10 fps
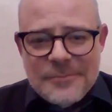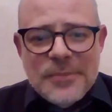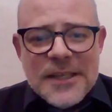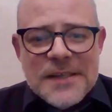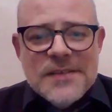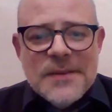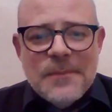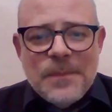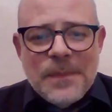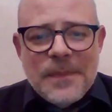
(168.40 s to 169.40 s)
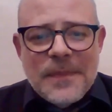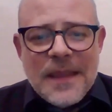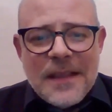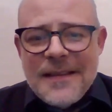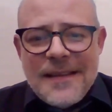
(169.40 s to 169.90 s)
Please,
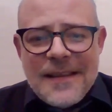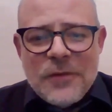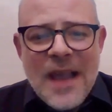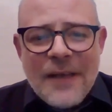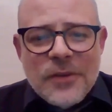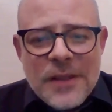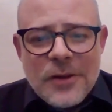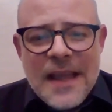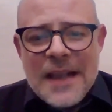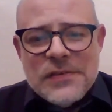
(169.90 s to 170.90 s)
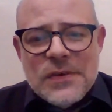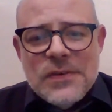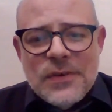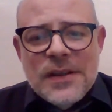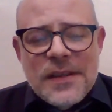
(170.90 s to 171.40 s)
if you have a little extra
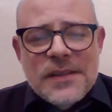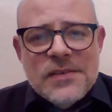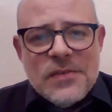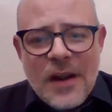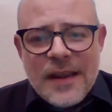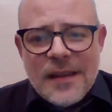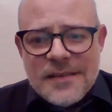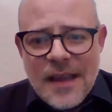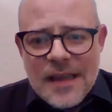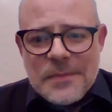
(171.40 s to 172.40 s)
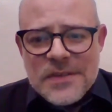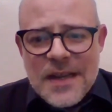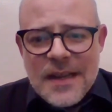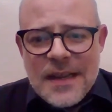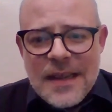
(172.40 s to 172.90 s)
during these trying times
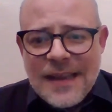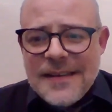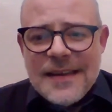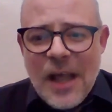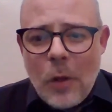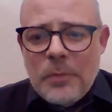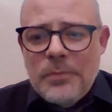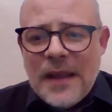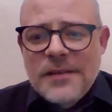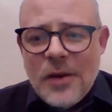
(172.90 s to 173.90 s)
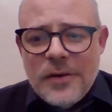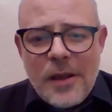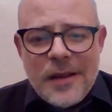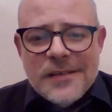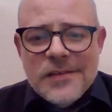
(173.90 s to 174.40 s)
and can help by
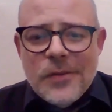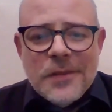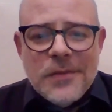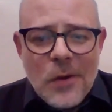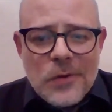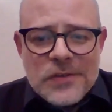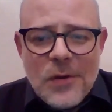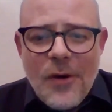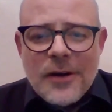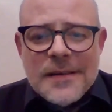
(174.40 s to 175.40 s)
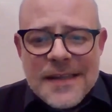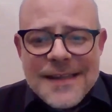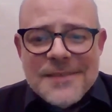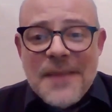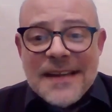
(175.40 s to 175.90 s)
donating so that those who are in
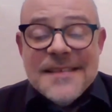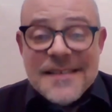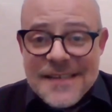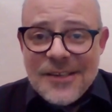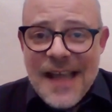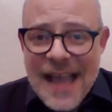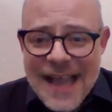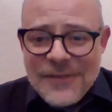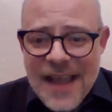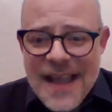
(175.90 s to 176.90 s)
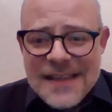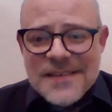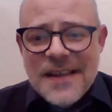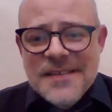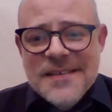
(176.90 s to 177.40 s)
need might still have
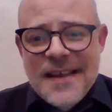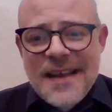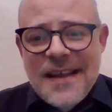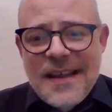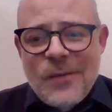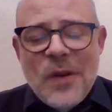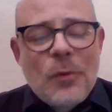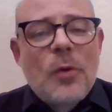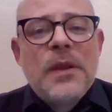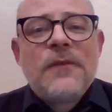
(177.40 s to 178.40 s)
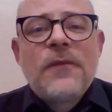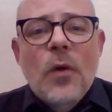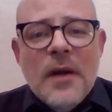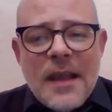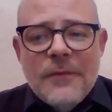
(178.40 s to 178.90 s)
access, we will be
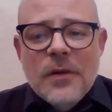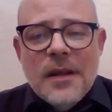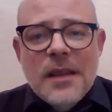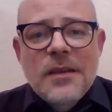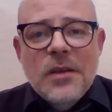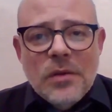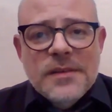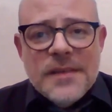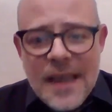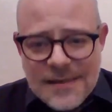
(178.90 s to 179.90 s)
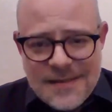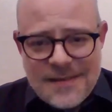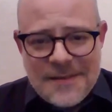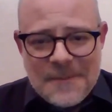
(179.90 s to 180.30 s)
forever in your debt.